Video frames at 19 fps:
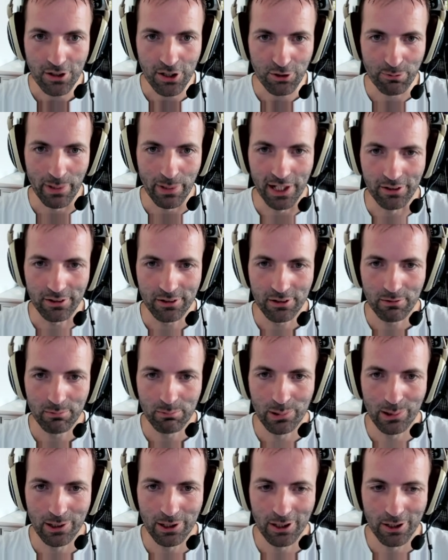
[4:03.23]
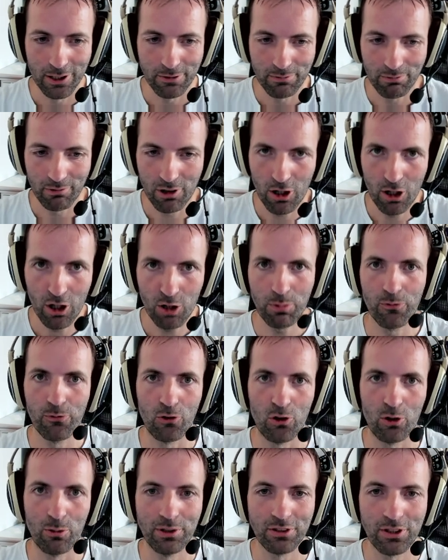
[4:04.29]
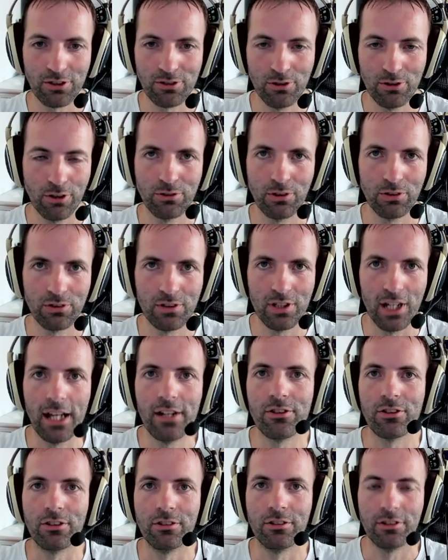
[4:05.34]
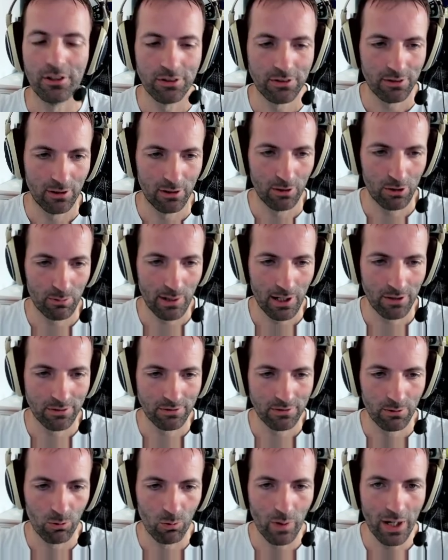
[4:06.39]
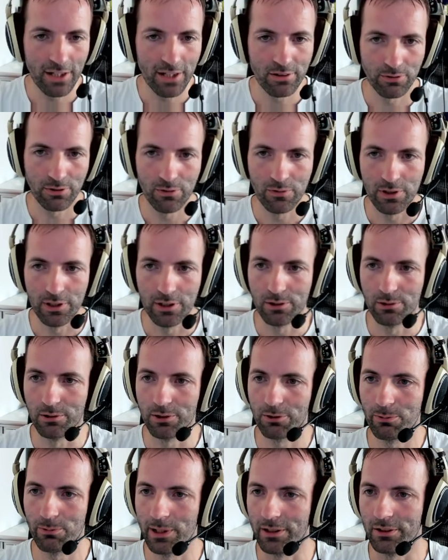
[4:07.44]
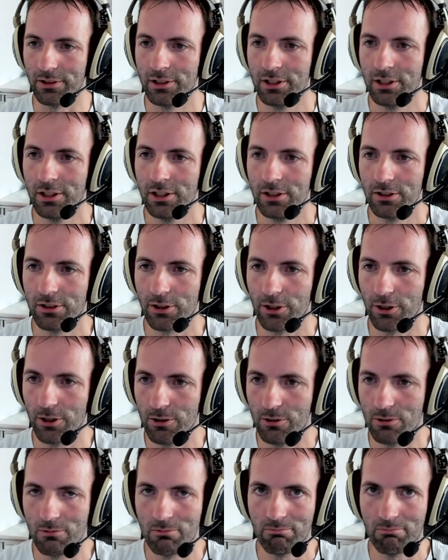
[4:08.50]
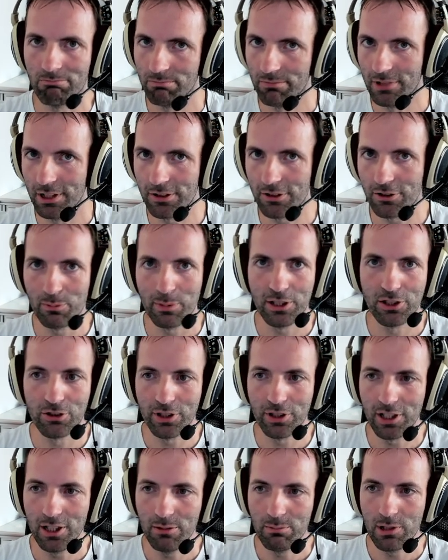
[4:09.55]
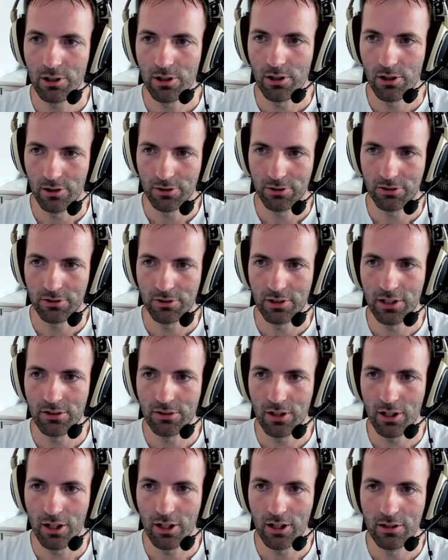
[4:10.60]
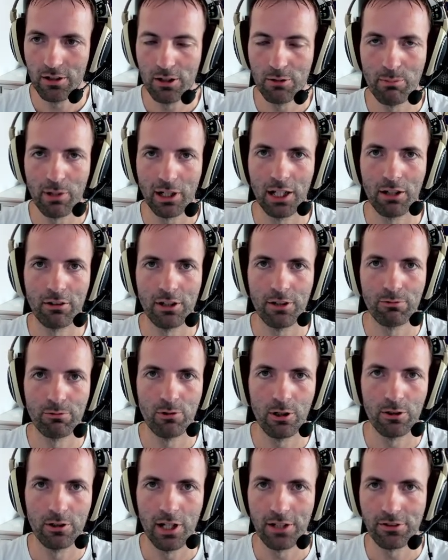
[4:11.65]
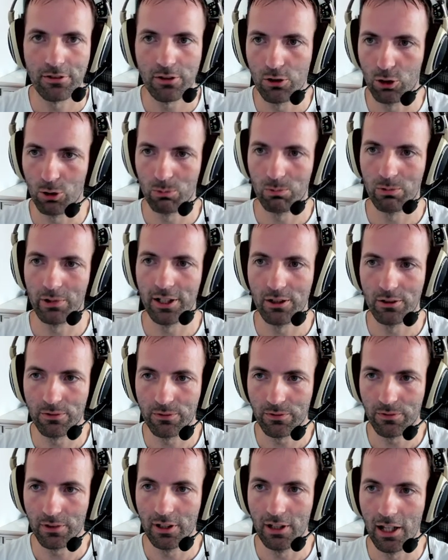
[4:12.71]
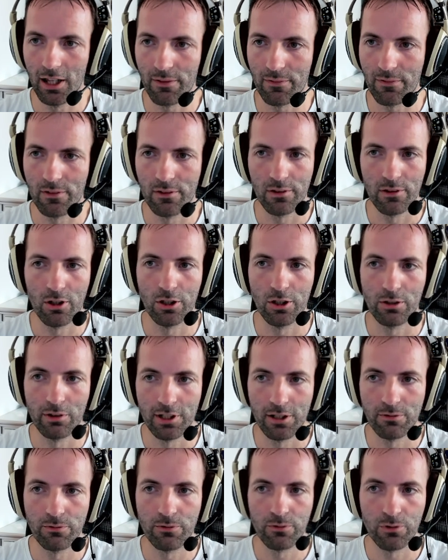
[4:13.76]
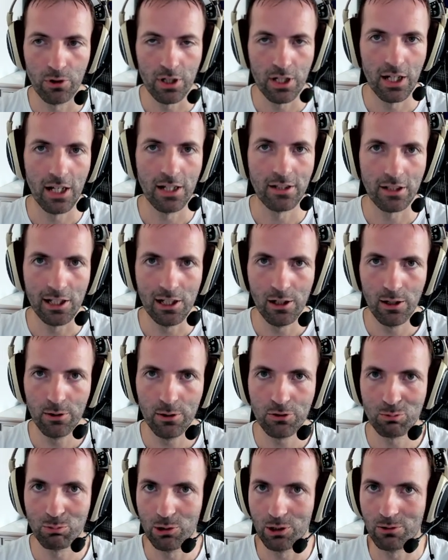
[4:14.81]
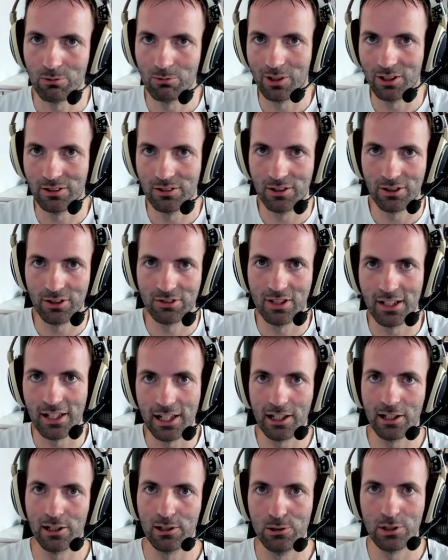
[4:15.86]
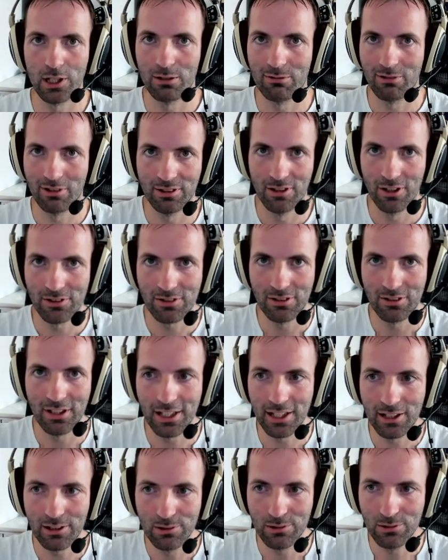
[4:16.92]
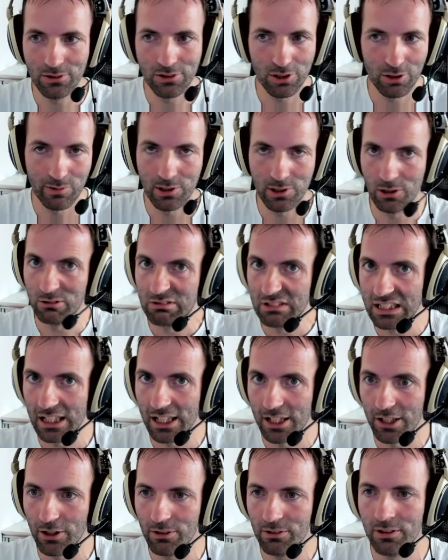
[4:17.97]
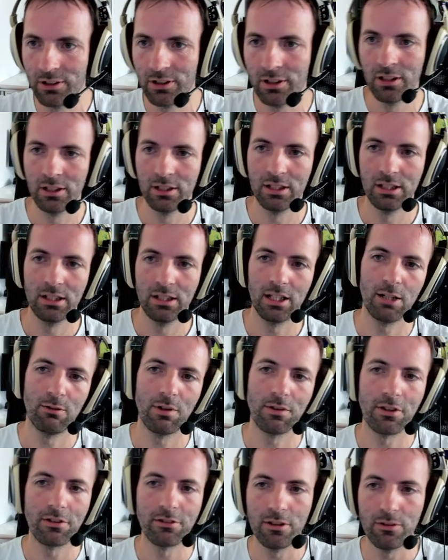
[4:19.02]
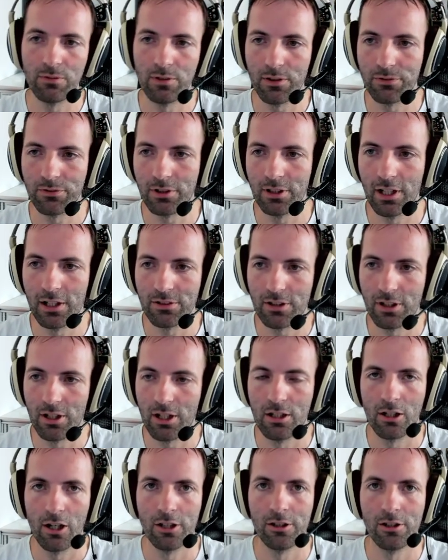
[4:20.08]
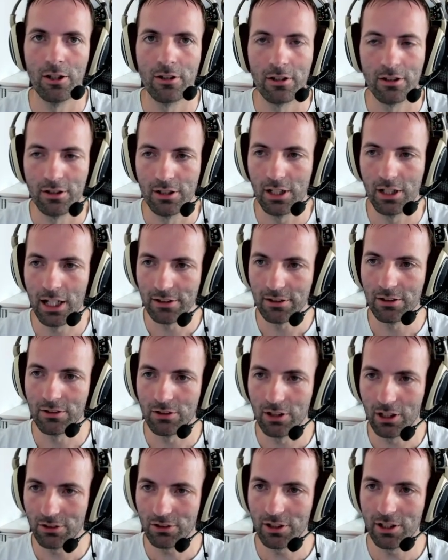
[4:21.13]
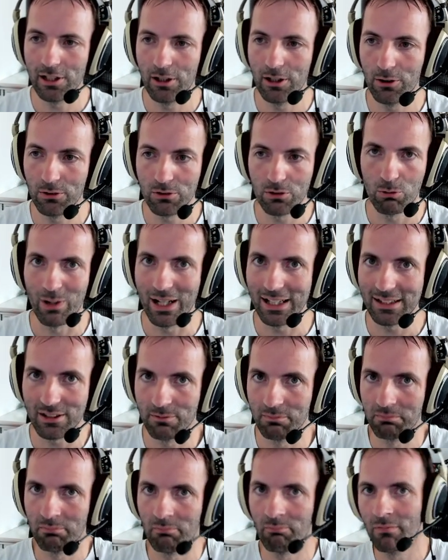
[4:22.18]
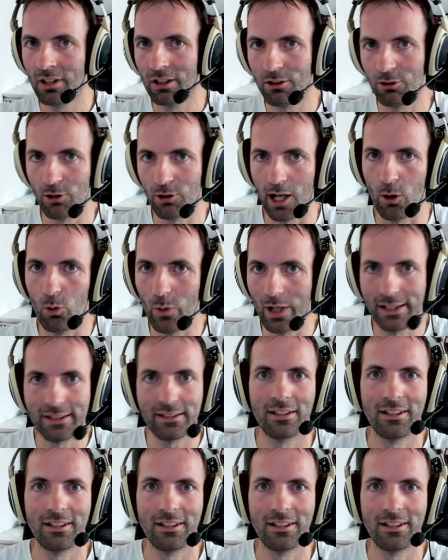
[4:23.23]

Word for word: is better, but car performance is not just the engine. It's a lot about the weight of the vehicle as well. So this is a bit tricky because they say the McLaren F1 has a curb weight of 1138 kilos, but what does that include and what doesn't it include? So we don't really know. And with the T50 they say 986 kilos wet. How wet?